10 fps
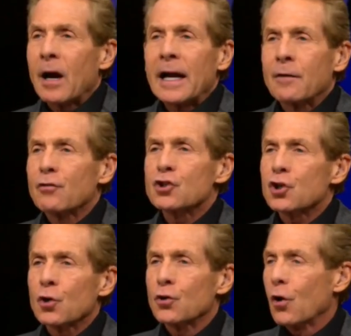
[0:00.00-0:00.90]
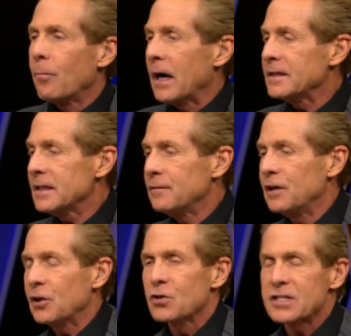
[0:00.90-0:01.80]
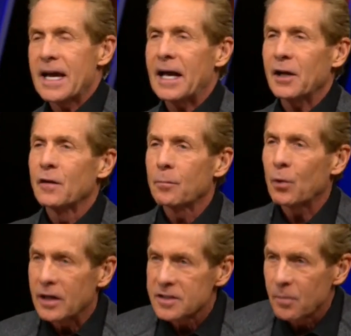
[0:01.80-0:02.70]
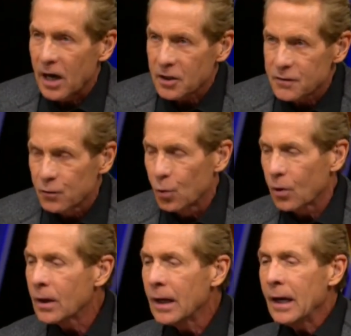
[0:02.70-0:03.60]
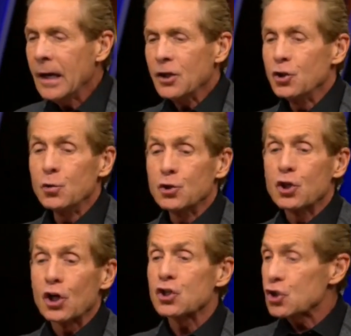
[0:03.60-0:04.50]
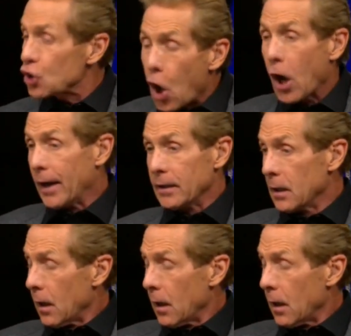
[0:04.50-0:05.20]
I ever turned on my TV or sat in the press box for. You just saw it.